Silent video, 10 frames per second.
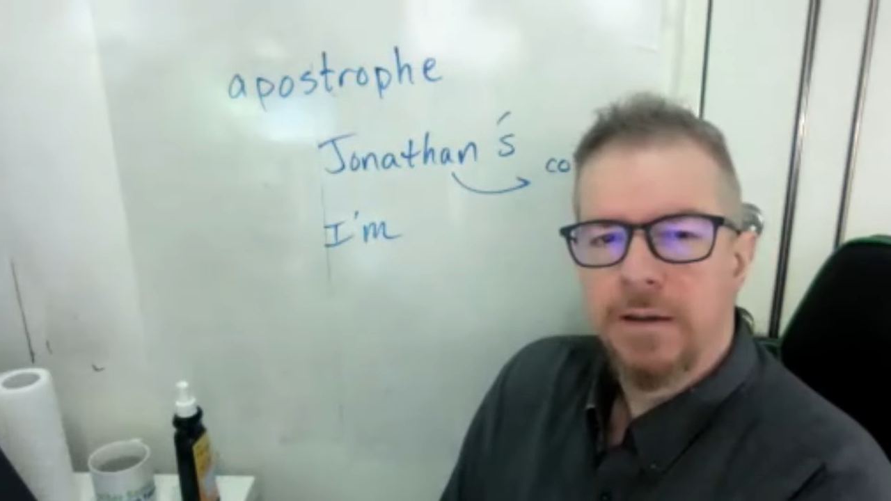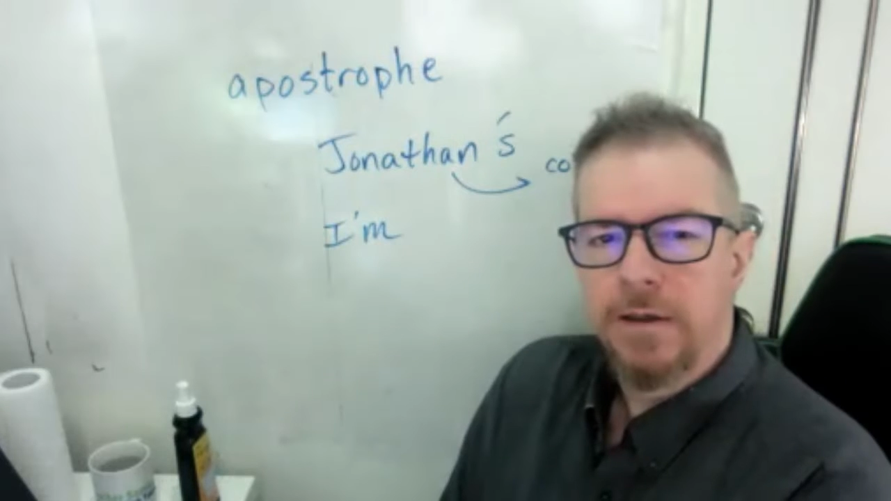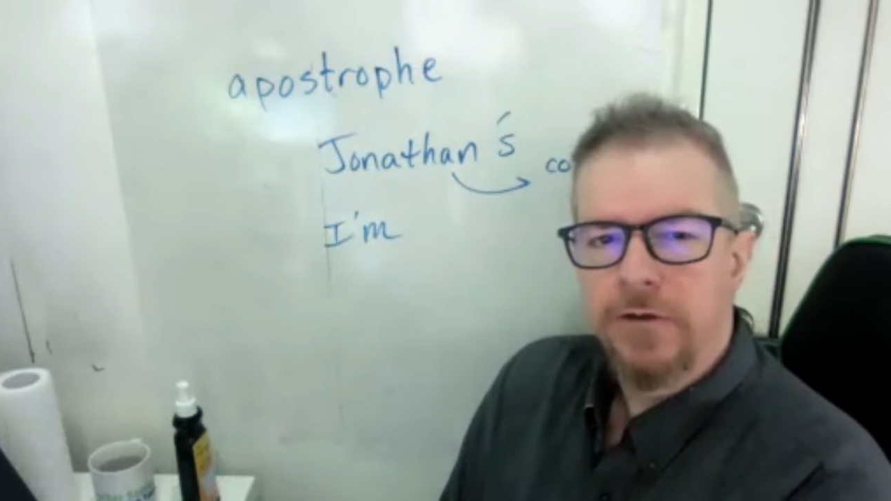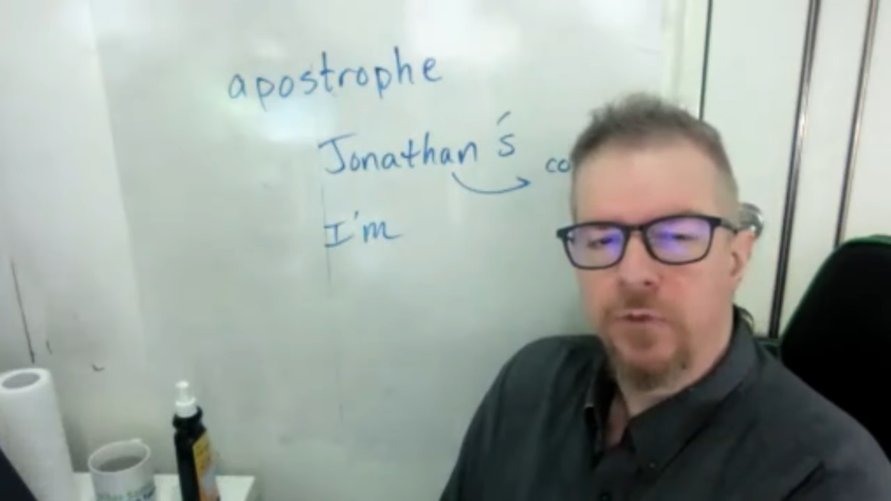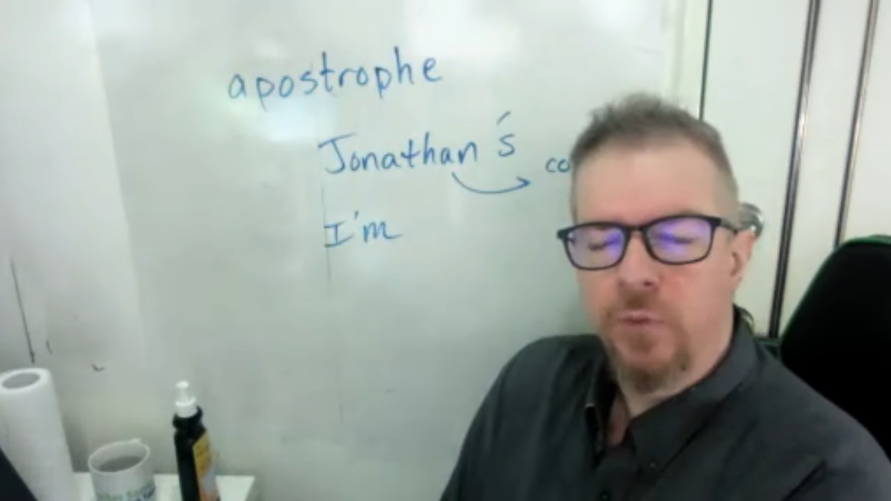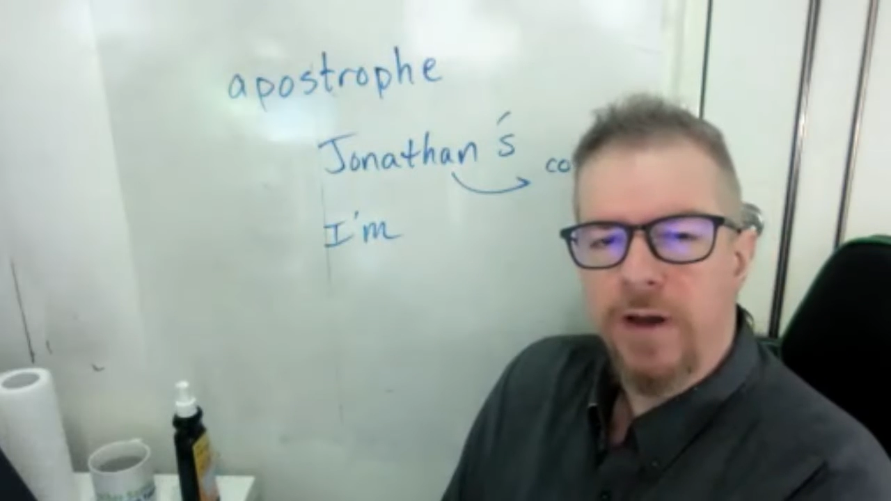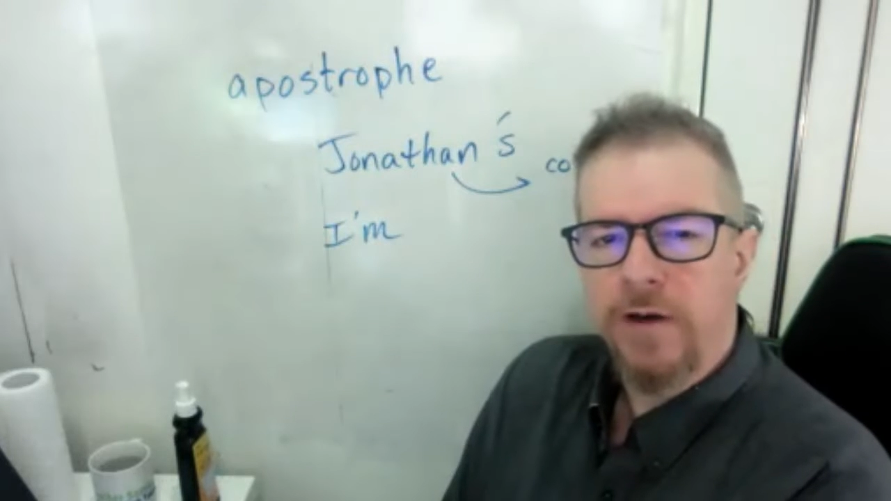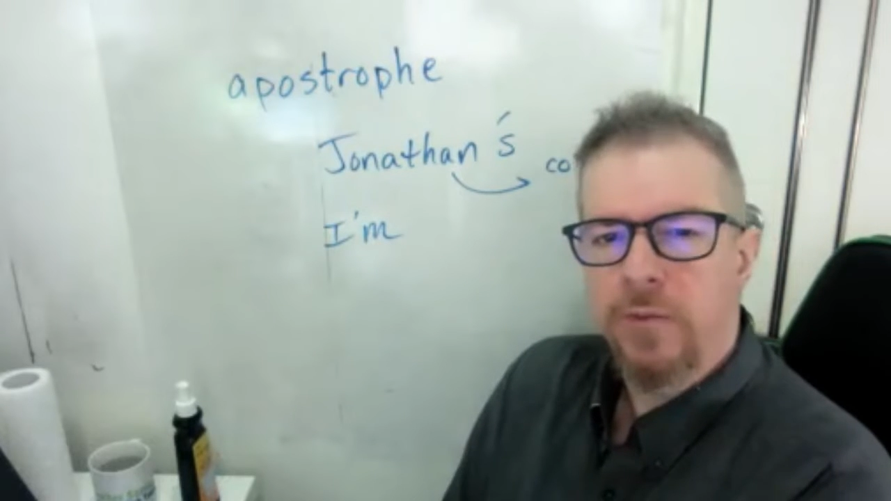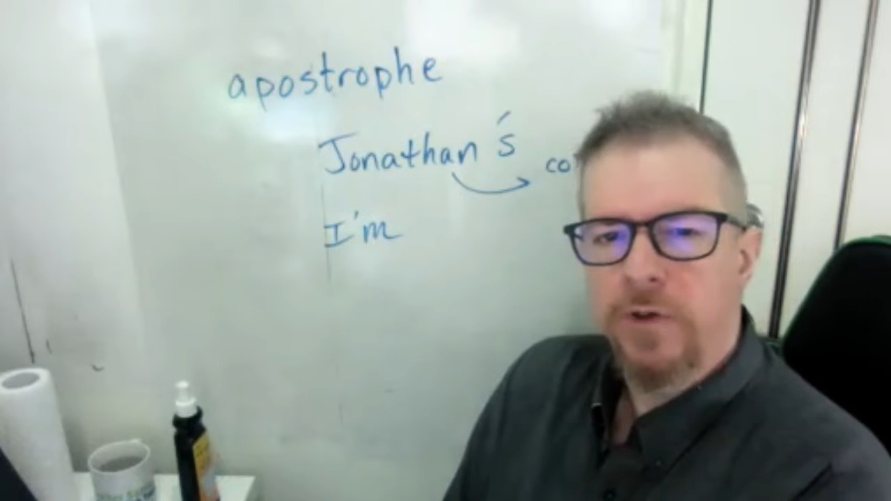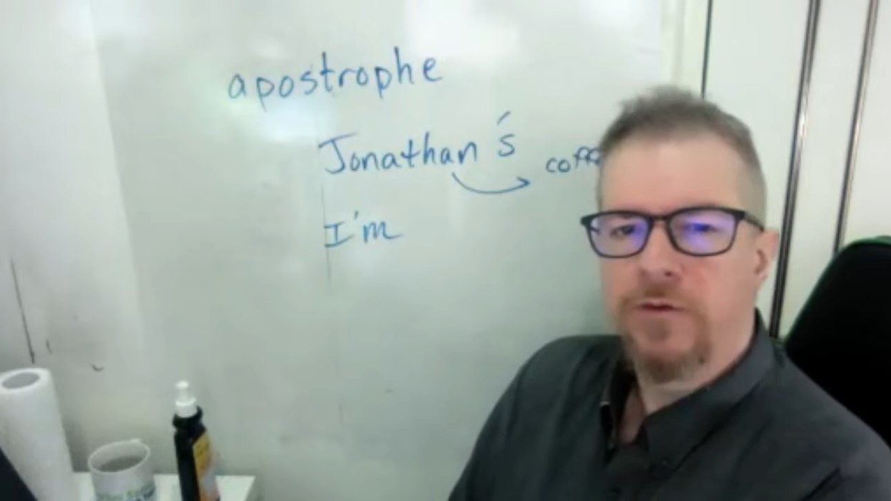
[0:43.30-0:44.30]
So why
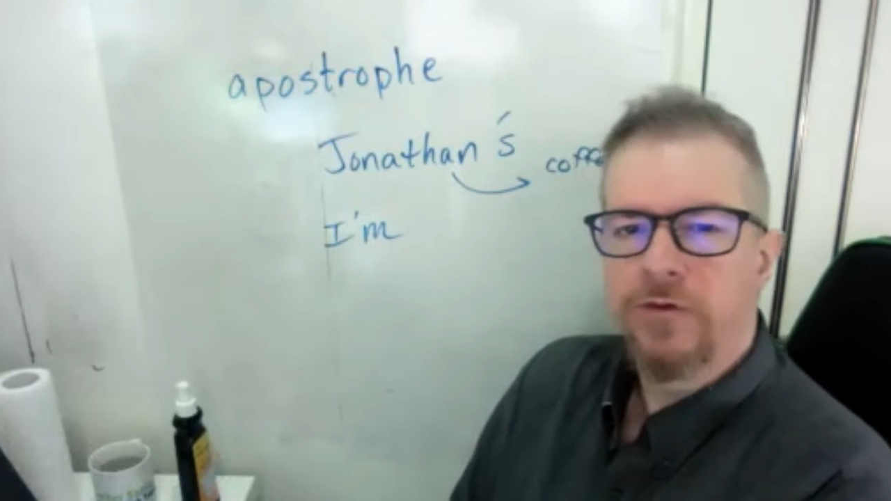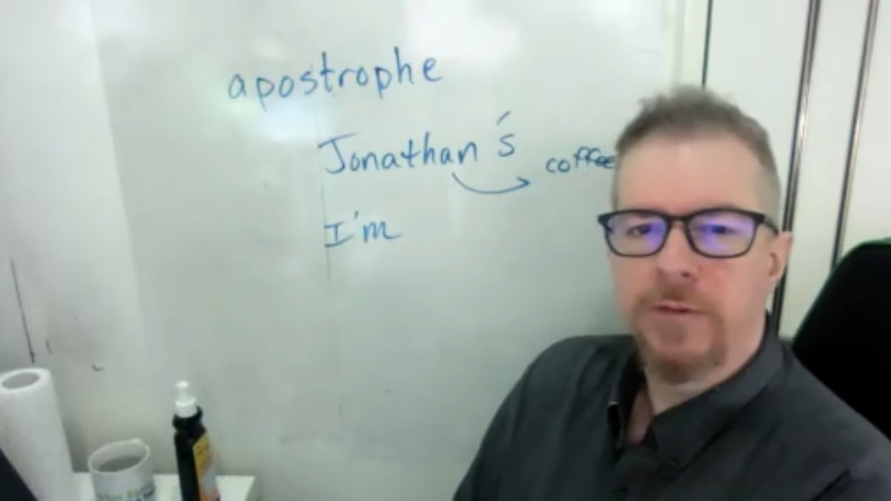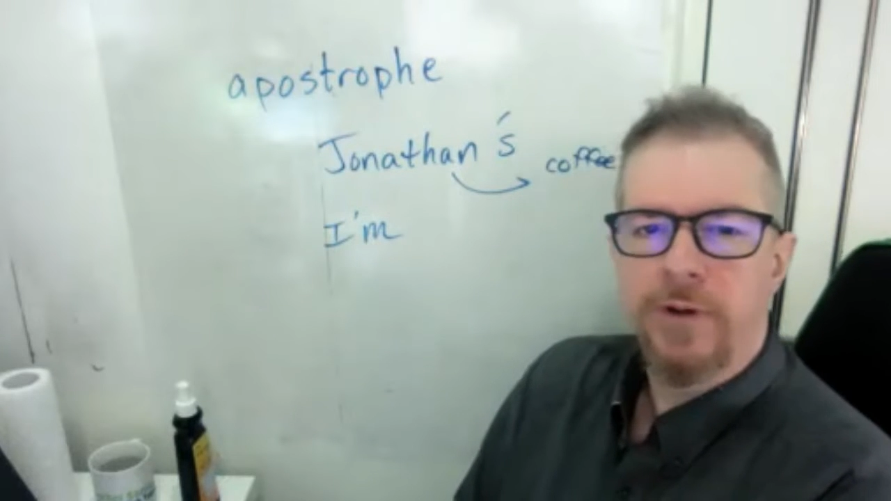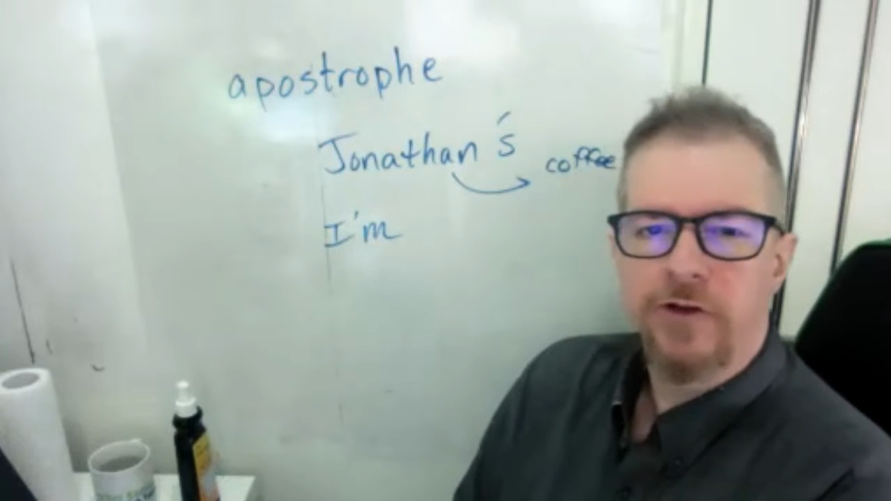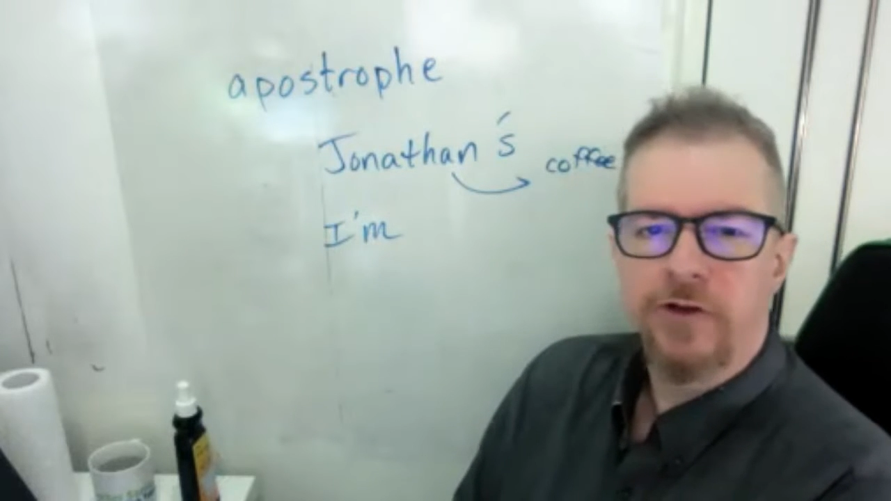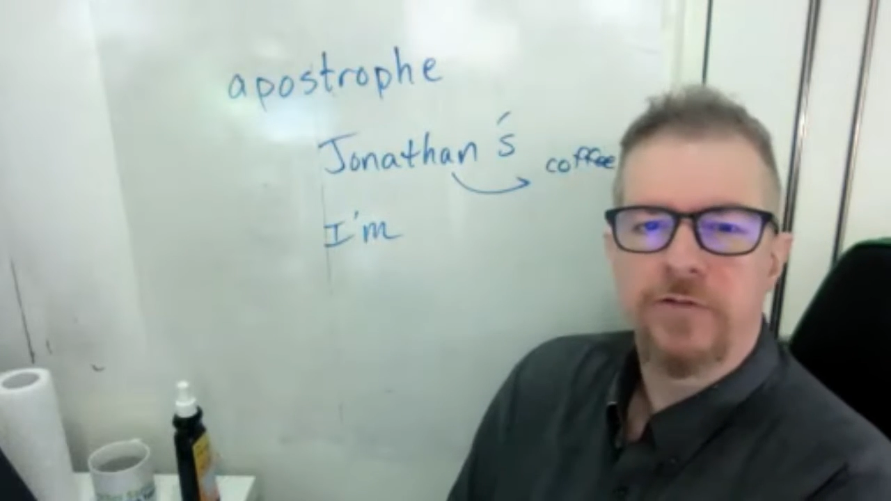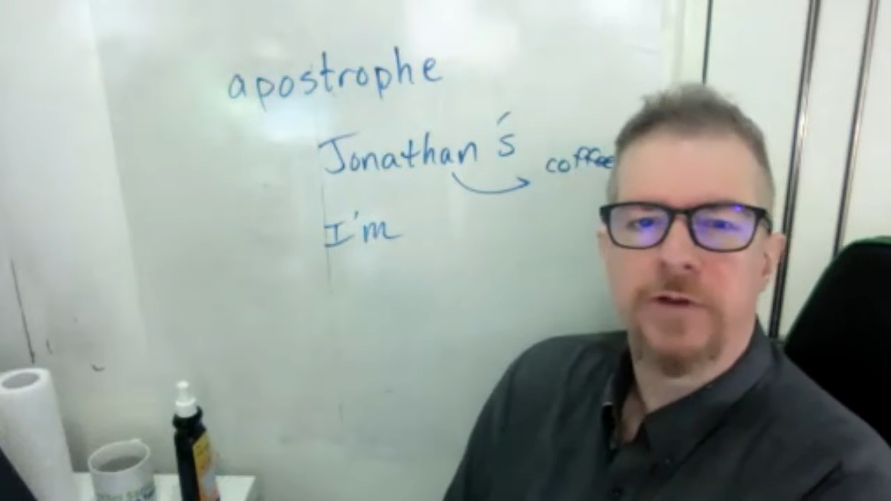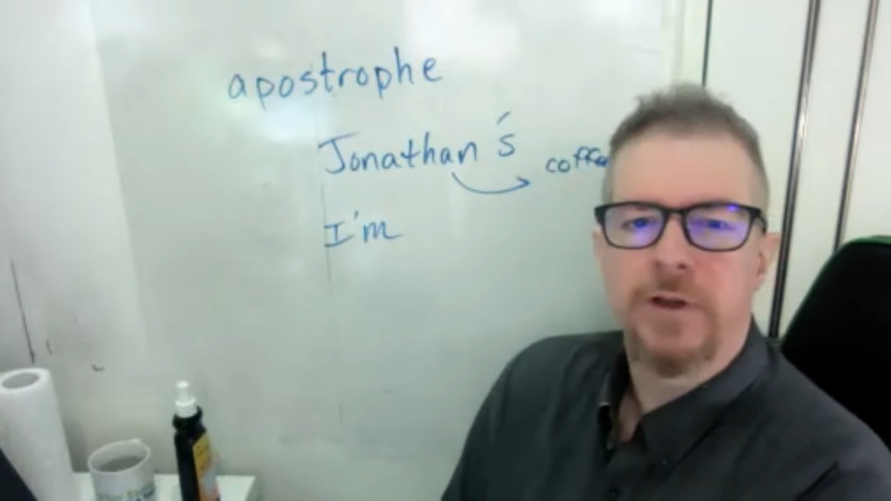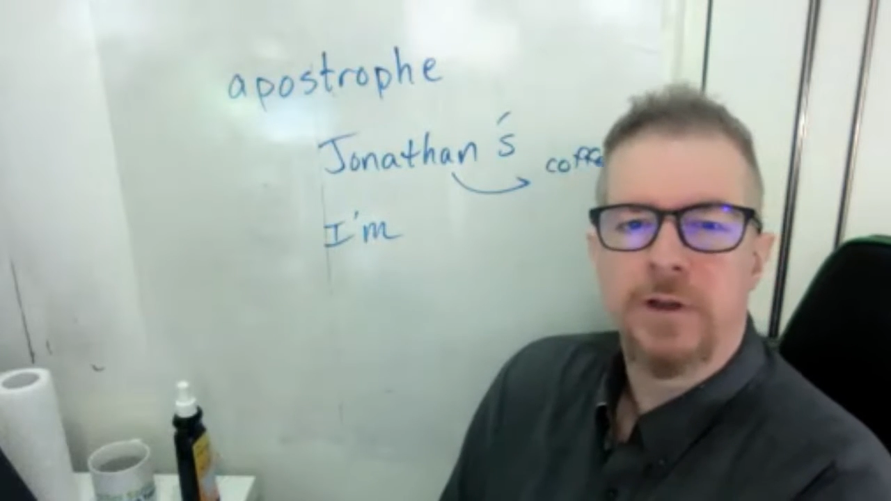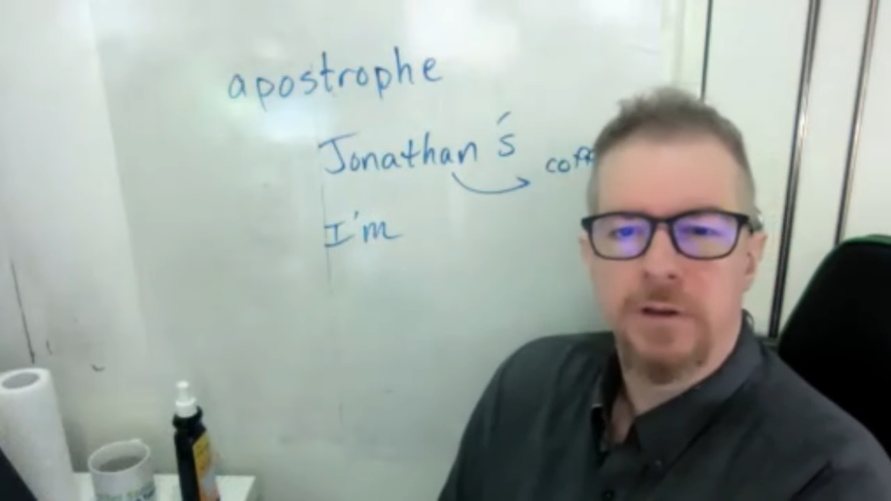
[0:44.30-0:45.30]
do we use an
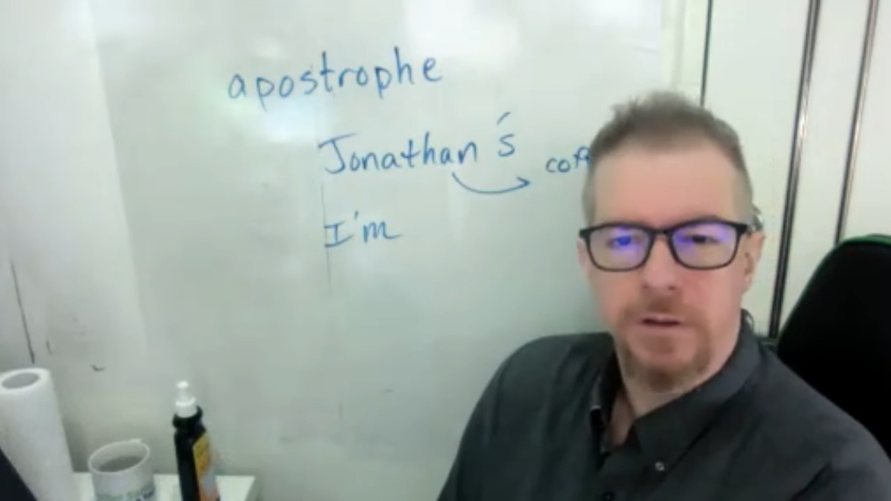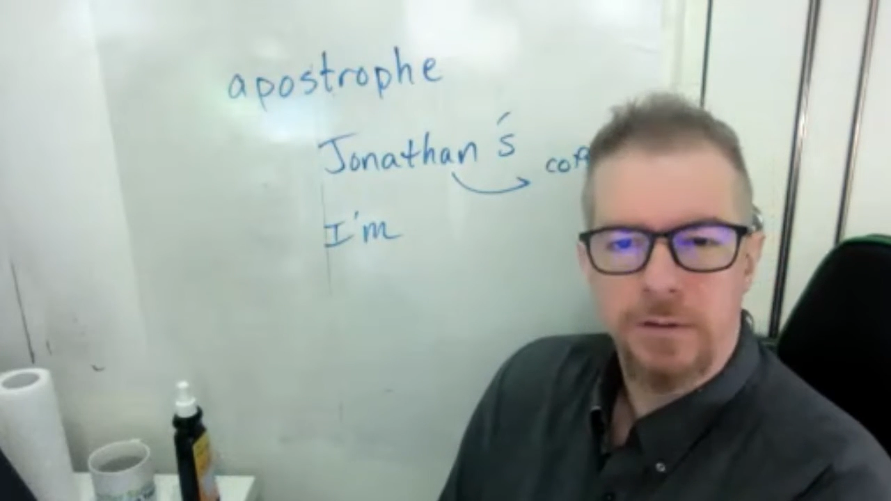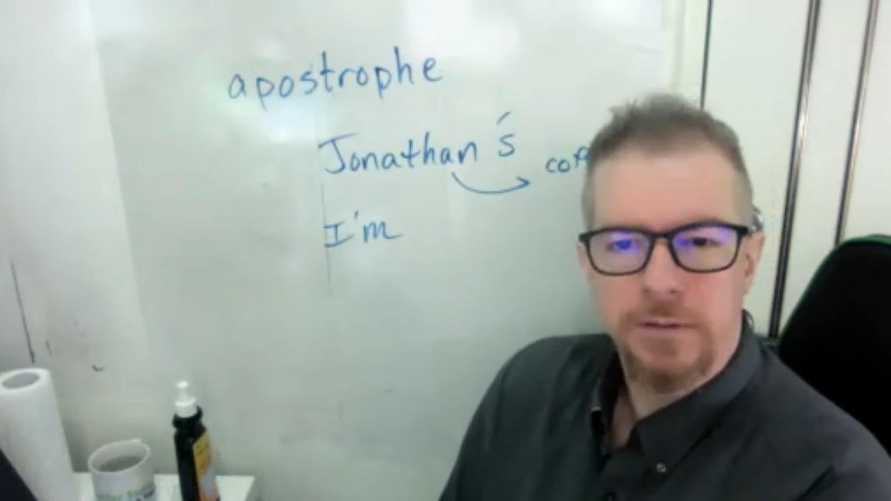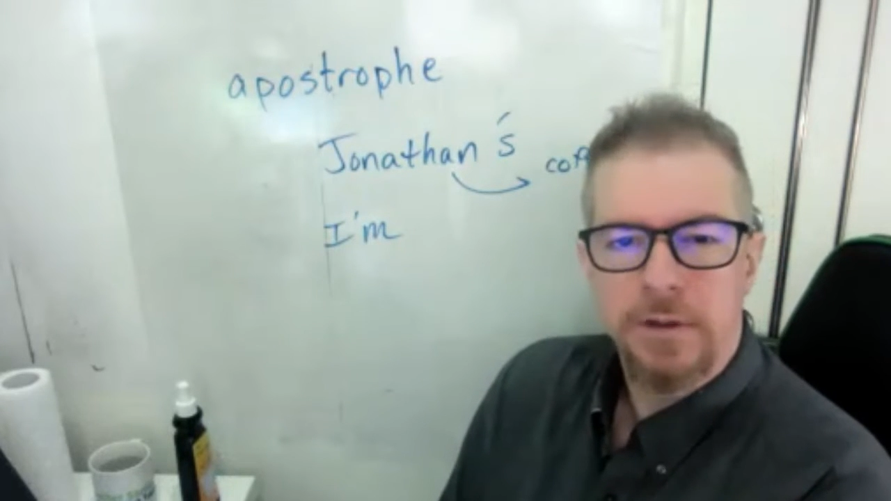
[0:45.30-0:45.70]
apostrophe here?